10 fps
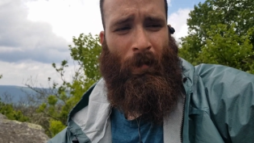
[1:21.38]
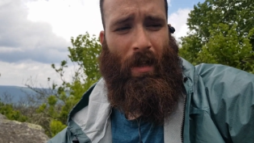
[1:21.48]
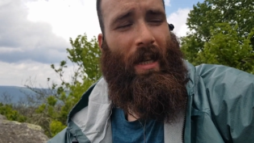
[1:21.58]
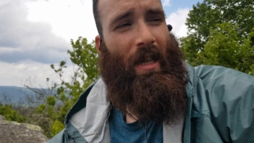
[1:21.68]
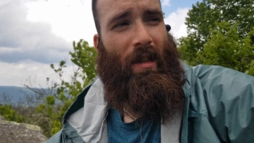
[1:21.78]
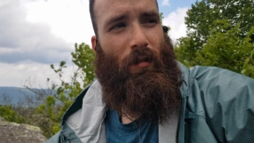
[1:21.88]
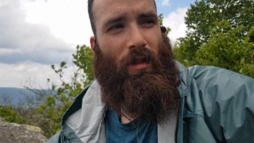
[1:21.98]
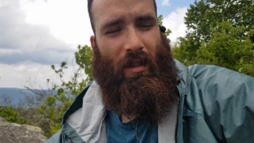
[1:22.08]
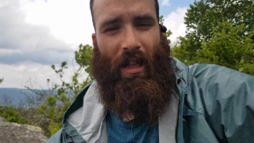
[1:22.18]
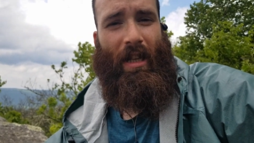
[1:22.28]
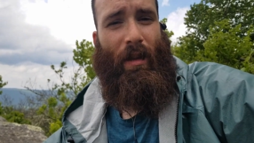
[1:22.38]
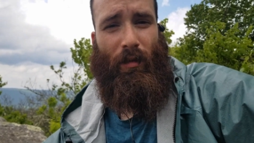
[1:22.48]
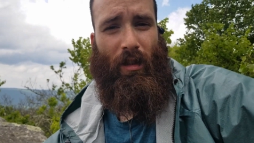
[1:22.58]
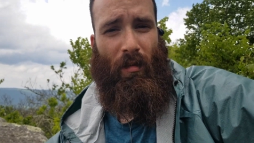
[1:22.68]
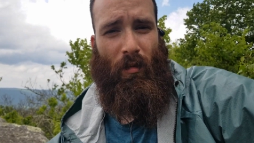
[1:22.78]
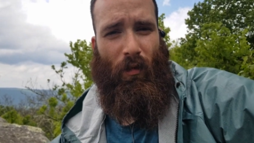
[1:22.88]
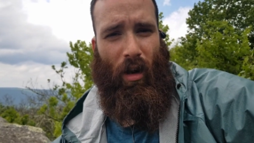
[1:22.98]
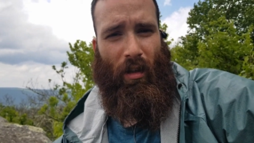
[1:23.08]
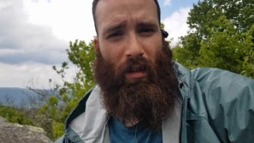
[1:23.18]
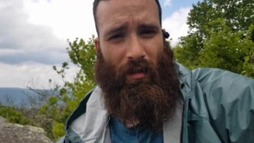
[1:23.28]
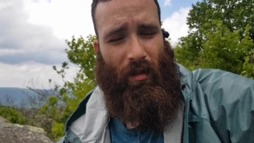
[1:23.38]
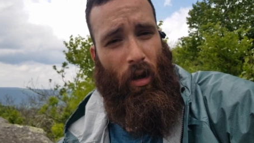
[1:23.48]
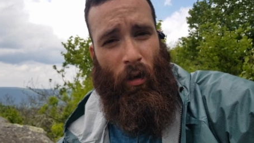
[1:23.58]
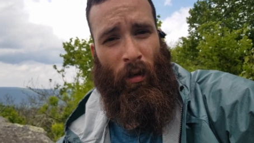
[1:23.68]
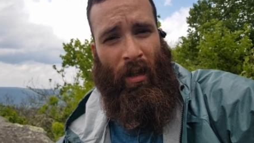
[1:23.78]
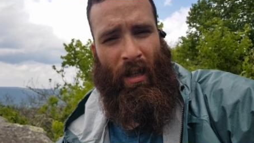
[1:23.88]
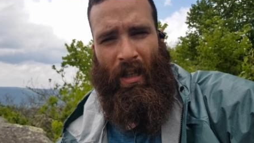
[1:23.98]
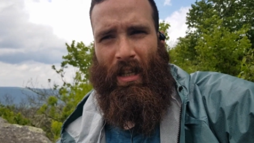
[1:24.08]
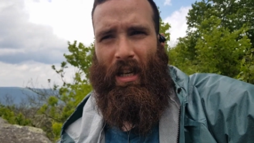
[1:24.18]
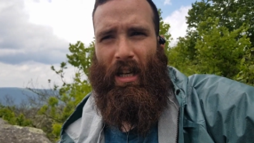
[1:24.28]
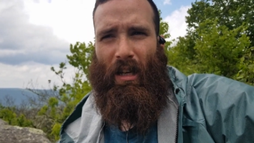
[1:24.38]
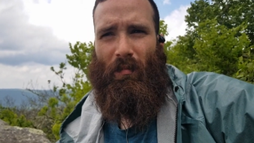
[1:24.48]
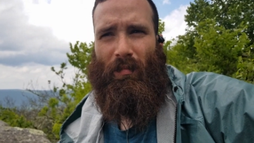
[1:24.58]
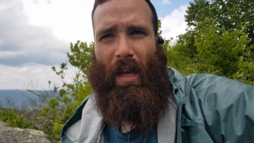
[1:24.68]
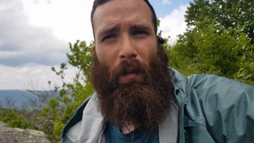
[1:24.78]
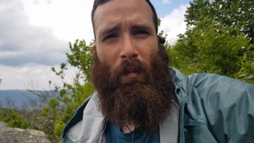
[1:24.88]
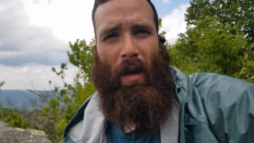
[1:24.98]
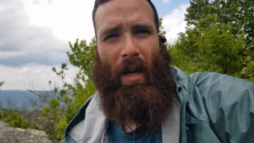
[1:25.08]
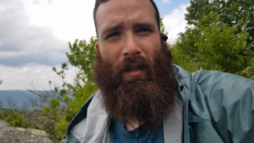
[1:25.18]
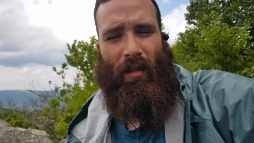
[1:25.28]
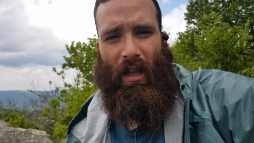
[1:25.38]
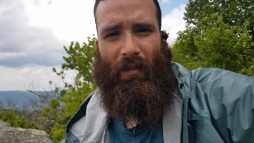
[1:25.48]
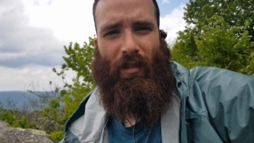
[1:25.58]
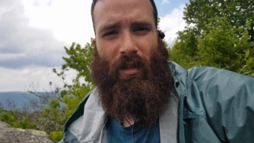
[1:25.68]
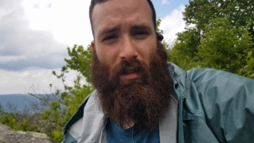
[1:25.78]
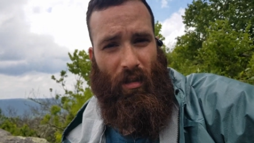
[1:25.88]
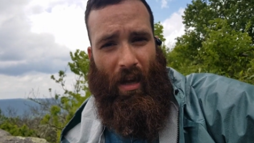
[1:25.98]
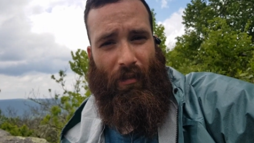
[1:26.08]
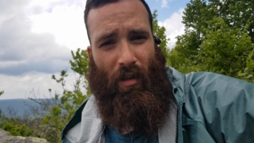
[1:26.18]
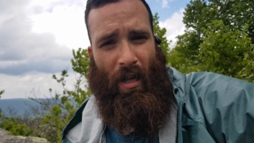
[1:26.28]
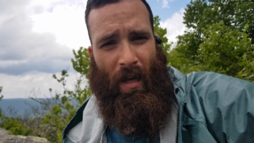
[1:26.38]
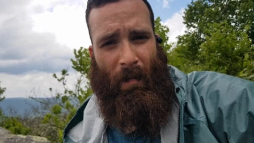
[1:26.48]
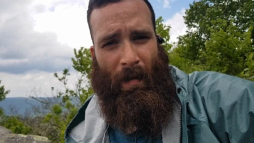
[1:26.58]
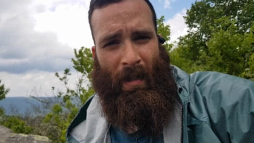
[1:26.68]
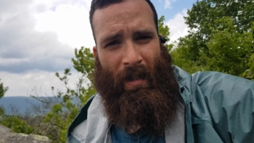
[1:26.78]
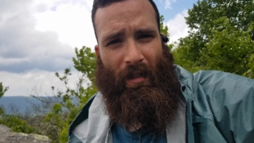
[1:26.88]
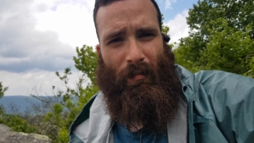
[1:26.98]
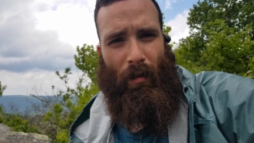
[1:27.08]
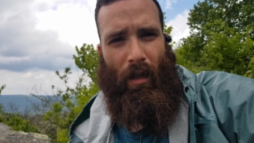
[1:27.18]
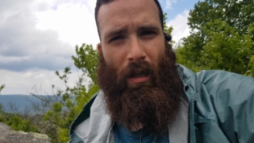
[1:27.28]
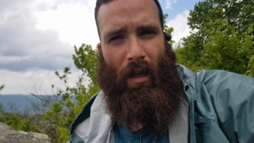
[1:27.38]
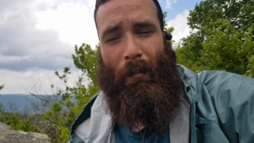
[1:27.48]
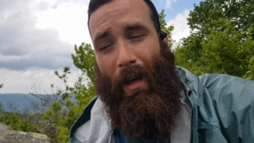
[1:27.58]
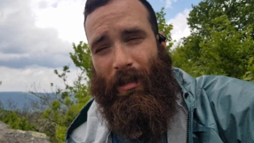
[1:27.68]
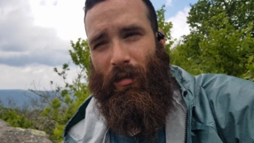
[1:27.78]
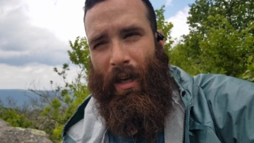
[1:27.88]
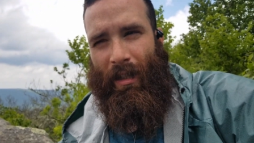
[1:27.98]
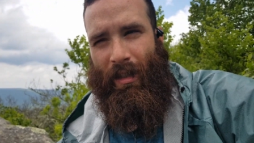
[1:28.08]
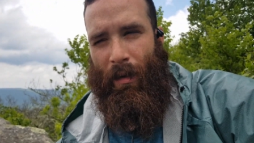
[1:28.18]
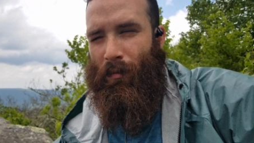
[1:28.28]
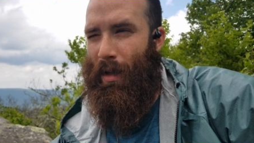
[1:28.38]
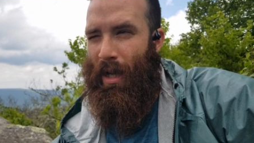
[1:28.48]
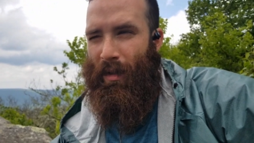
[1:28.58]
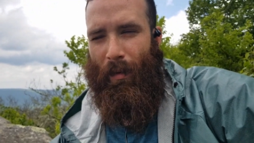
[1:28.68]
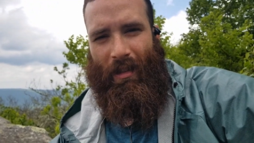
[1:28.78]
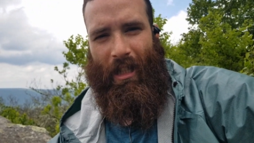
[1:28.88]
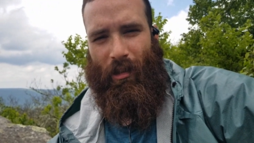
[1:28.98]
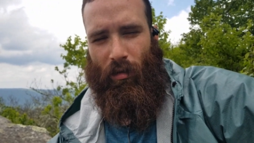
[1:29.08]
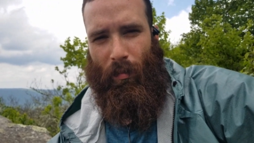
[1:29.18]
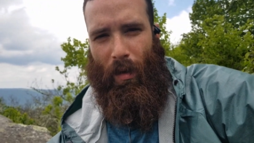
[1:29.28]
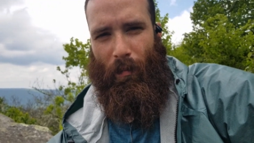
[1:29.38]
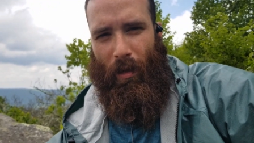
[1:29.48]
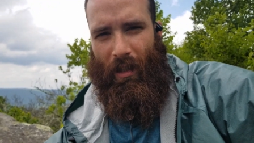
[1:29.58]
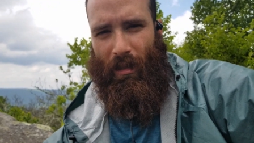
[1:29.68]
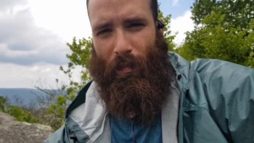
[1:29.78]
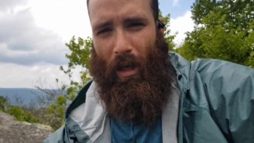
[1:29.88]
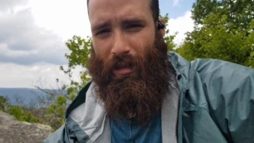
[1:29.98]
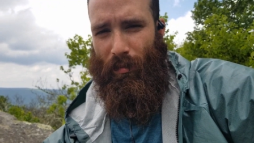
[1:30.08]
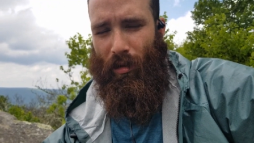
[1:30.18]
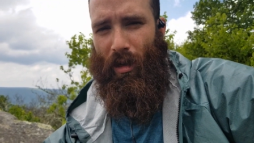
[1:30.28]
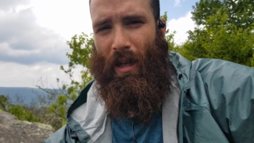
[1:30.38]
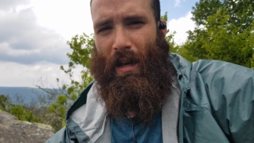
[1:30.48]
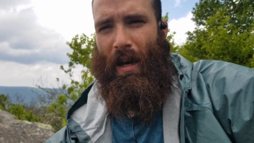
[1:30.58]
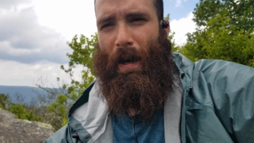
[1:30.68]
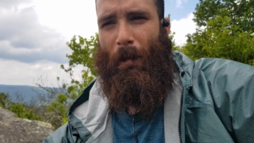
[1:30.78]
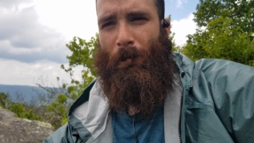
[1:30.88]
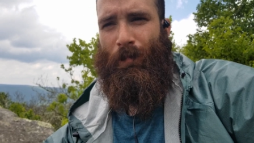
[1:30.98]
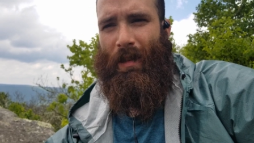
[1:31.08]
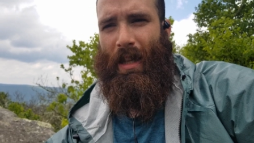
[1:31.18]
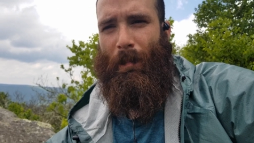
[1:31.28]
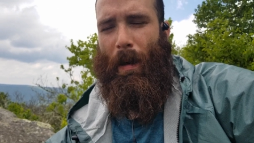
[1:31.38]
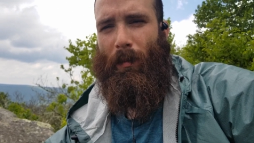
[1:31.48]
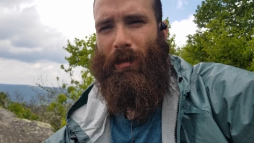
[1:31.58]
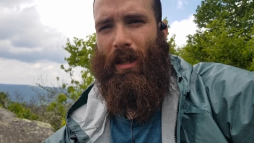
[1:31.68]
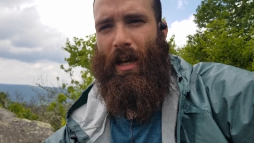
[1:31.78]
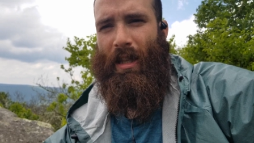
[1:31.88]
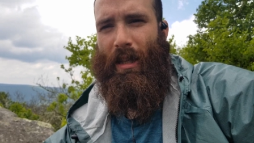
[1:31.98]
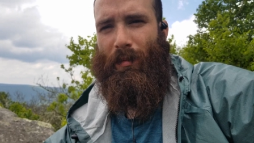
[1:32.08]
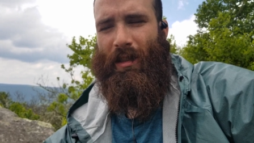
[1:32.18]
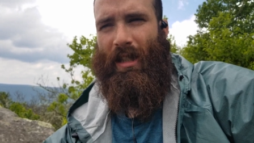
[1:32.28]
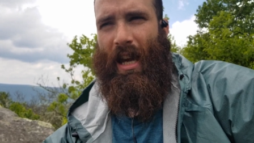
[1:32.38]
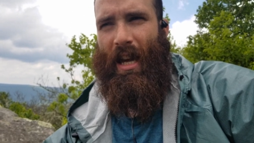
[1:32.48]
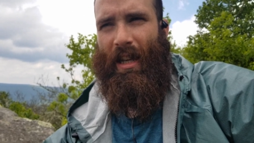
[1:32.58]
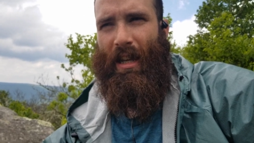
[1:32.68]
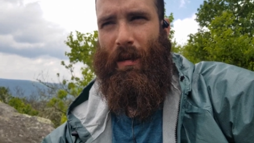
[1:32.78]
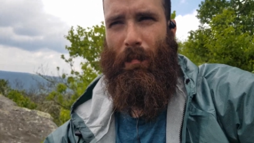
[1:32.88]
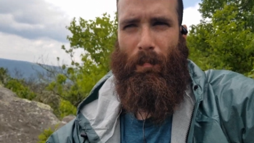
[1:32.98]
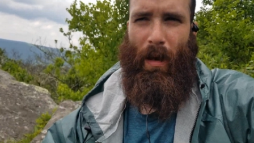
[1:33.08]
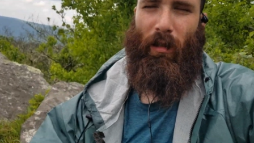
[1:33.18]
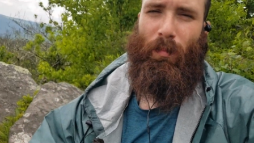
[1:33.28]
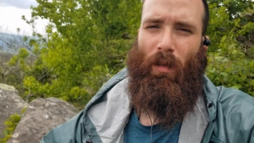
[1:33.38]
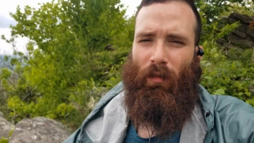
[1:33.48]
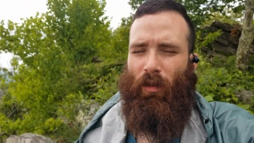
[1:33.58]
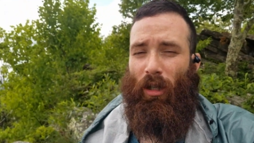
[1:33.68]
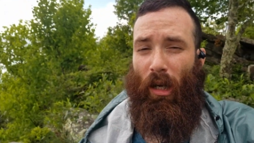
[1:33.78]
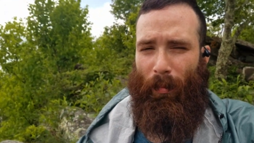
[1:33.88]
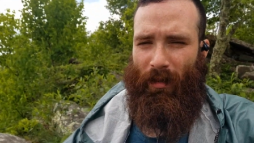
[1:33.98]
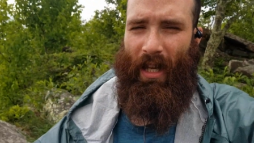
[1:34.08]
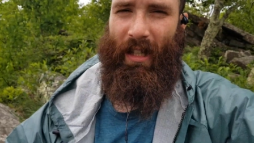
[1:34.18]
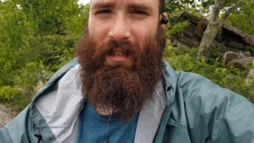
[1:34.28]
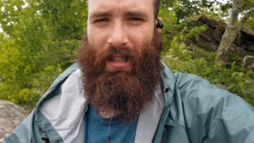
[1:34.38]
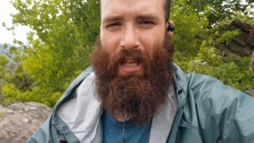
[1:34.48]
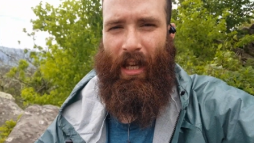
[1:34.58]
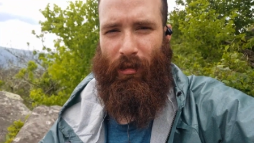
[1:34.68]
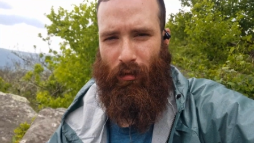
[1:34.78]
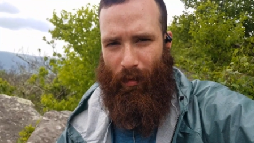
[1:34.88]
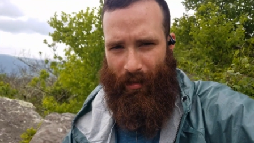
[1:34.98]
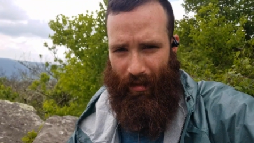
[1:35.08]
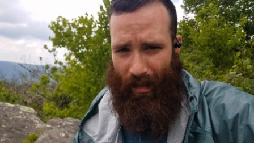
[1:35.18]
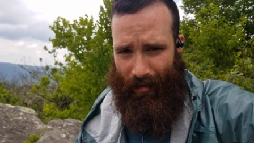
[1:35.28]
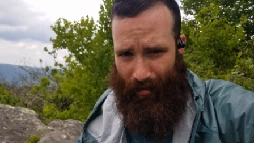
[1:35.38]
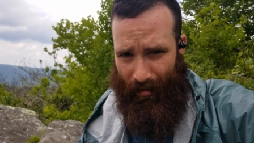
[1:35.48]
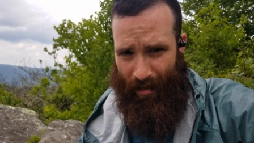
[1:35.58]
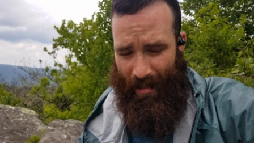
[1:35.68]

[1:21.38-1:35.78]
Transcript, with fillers: he decided he was going to move on on his own. Um, cameraman left a little after him. But uh, I might still catch cameraman. It might take a little bit, but that's possible. Um, and then Pebbles and I ended up staying in Pearisburg for a couple days at the Angels Rest Hostel.